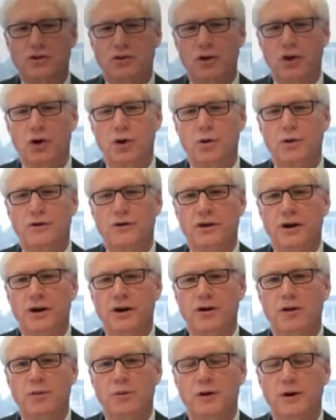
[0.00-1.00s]
you know, is to
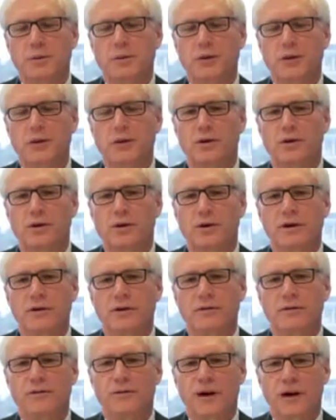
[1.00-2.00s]
help people
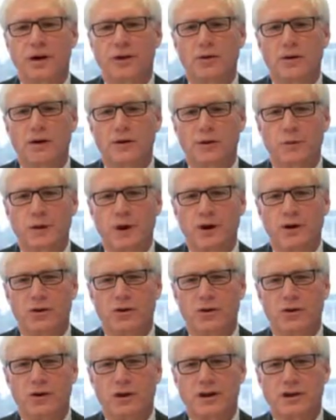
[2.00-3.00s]
following a spinal
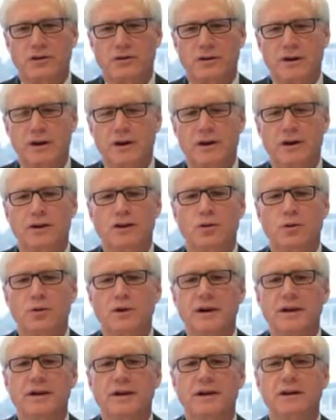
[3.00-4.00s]
cord injury to
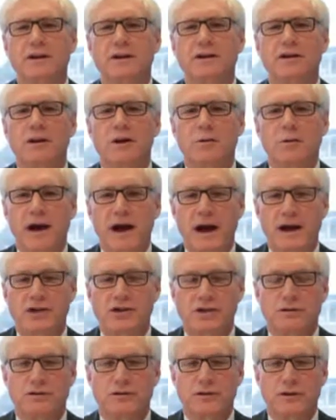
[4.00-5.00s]
rekindle a
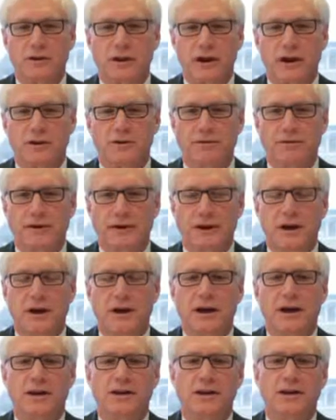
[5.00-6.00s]
passion for life
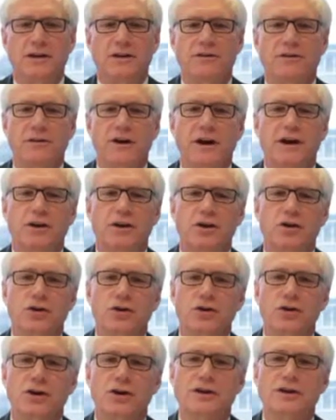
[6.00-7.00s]
and then to find the
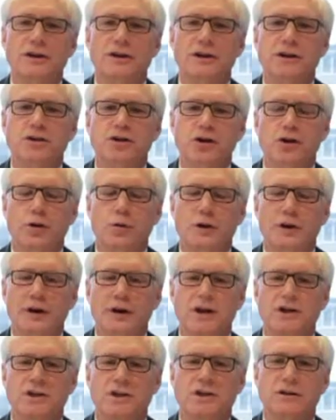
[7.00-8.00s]
courage and
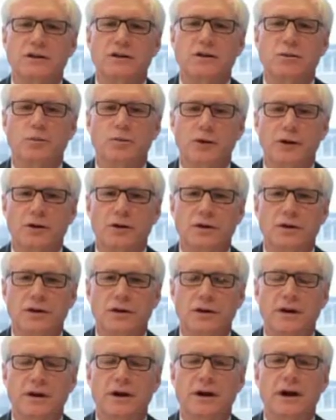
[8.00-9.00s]
determination to build
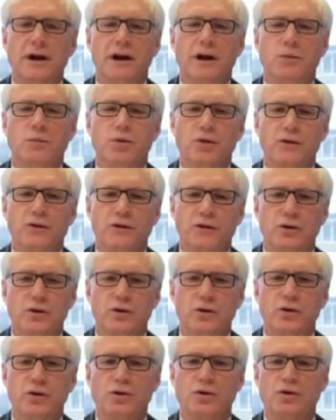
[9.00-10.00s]
and
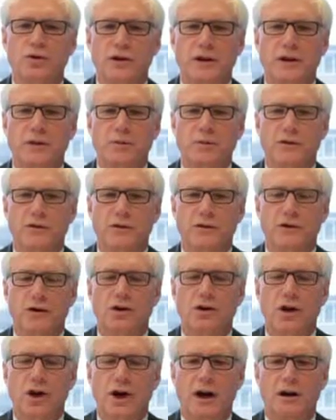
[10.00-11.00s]
pursue new dreams in
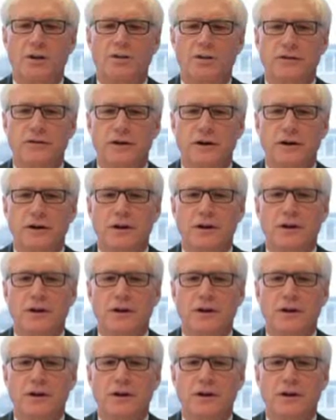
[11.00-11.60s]
their lives.